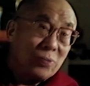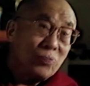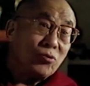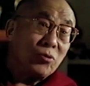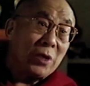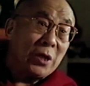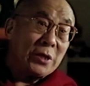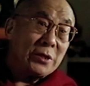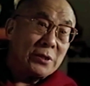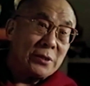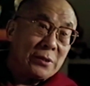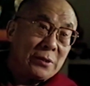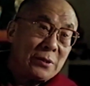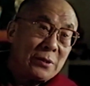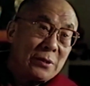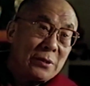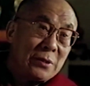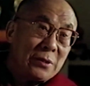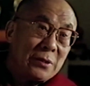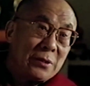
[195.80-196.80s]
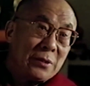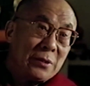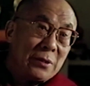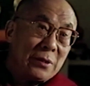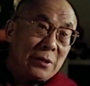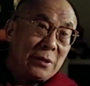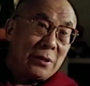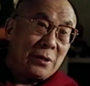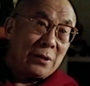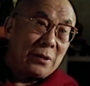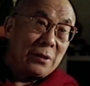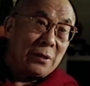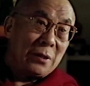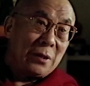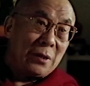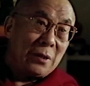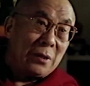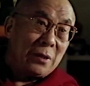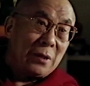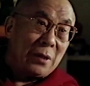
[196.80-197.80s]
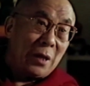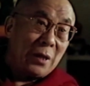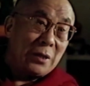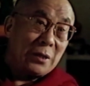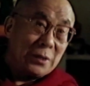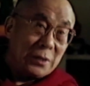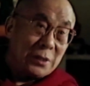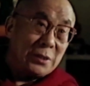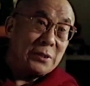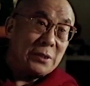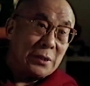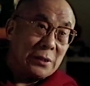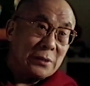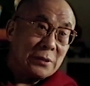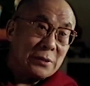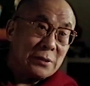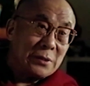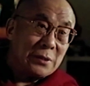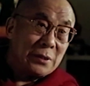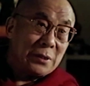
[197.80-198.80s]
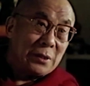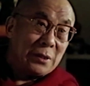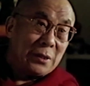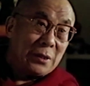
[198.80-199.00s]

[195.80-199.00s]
education, these things.